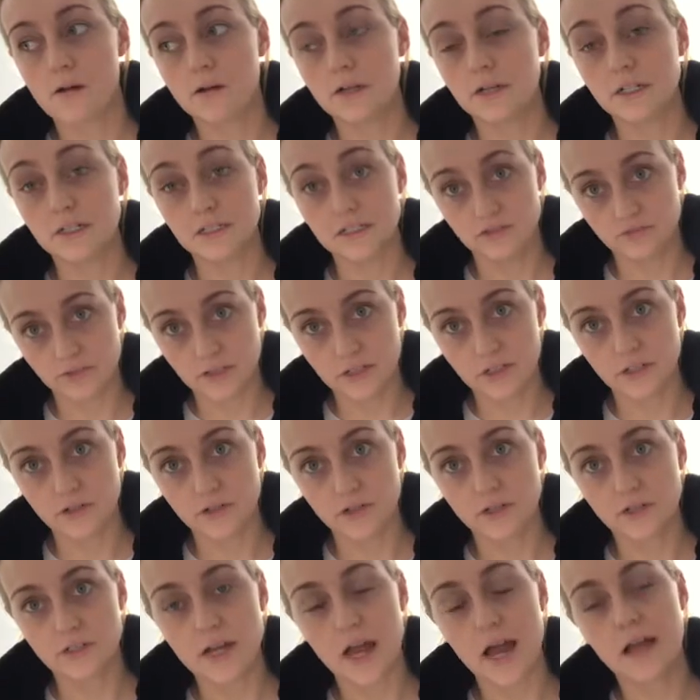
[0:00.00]
I did really
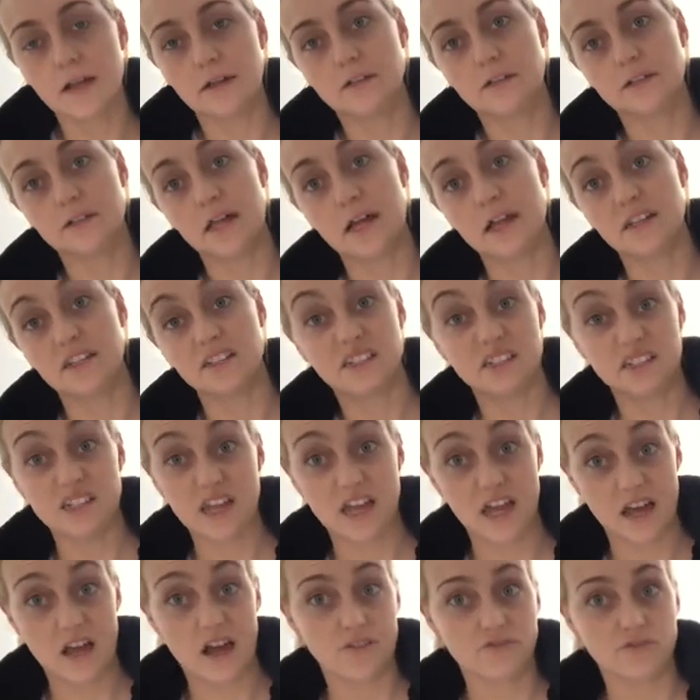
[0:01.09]
good, and then
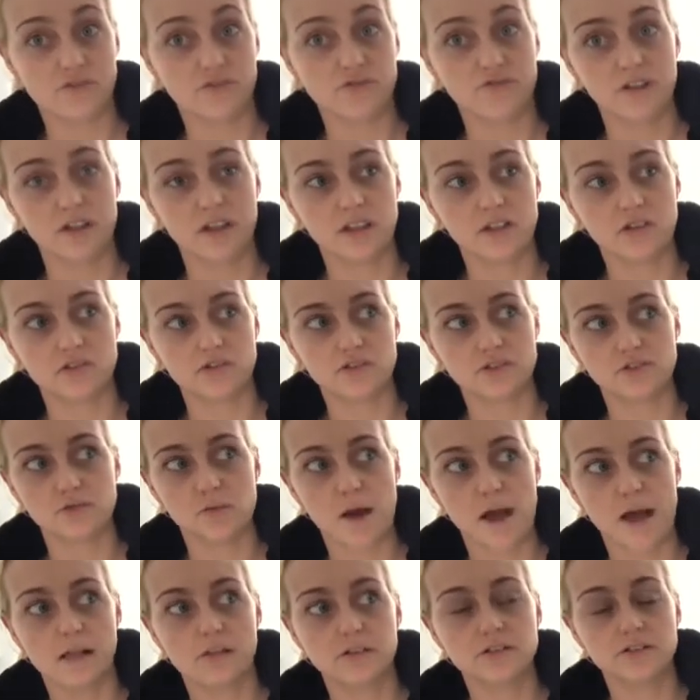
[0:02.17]
today I've done really good as
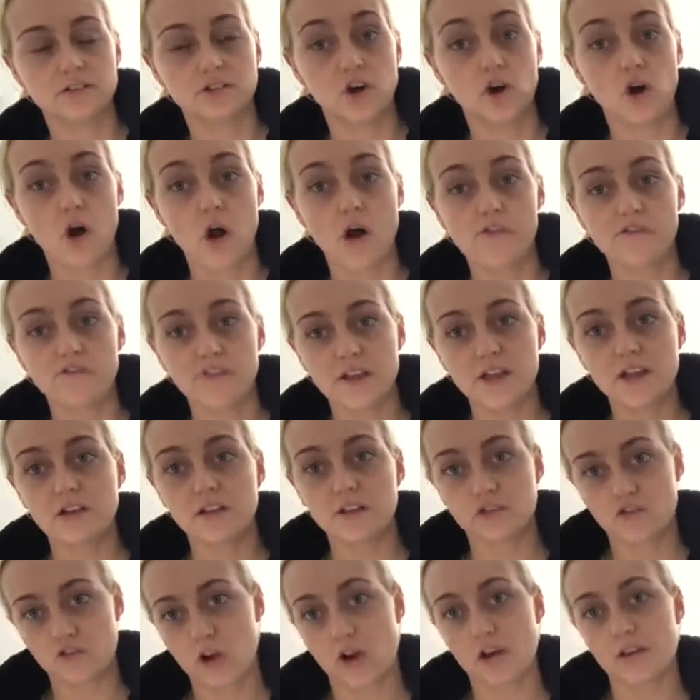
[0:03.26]
well. So
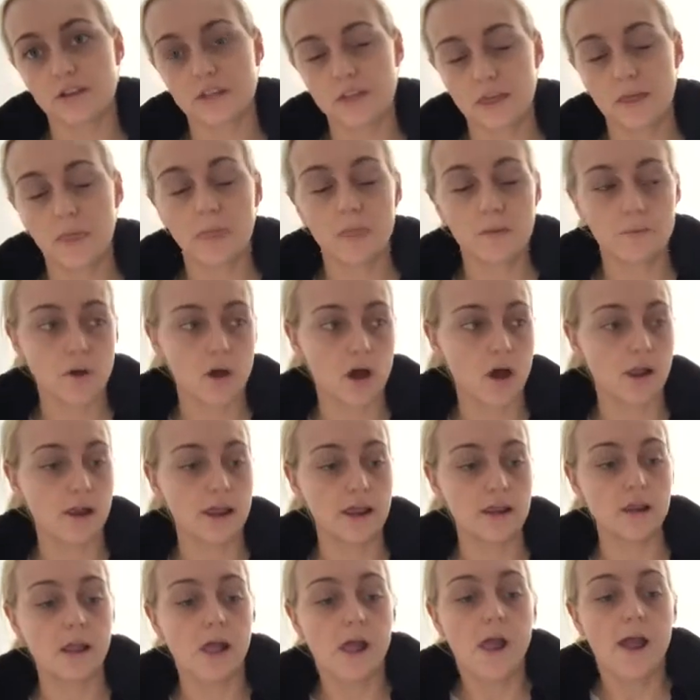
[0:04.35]
fingers crossed in the
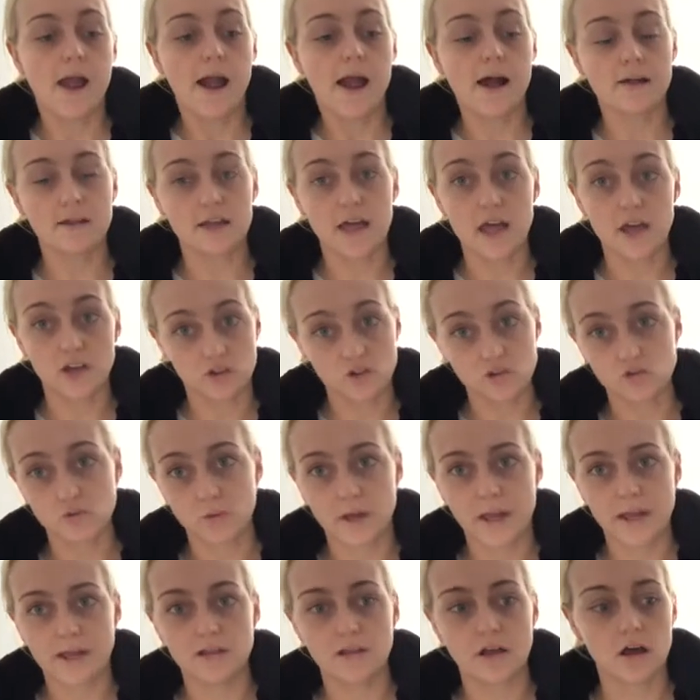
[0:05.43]
morning I'll get a good
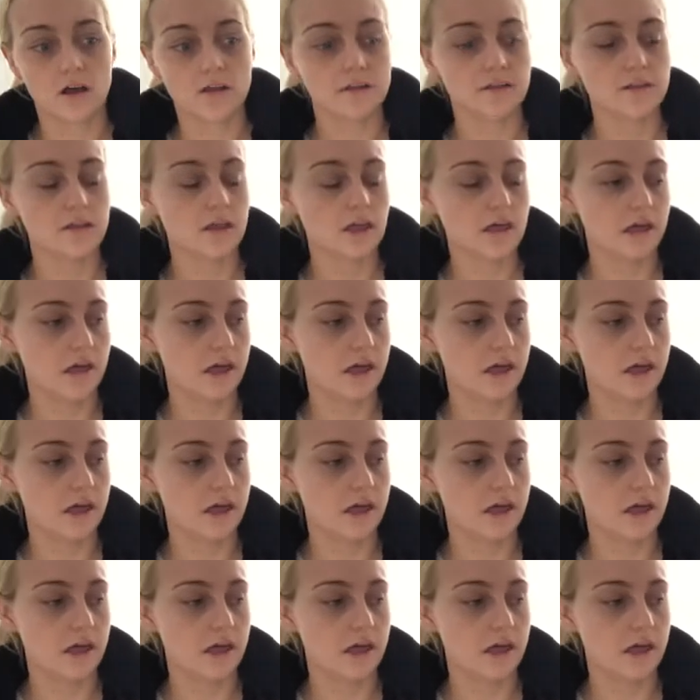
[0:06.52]
weight loss.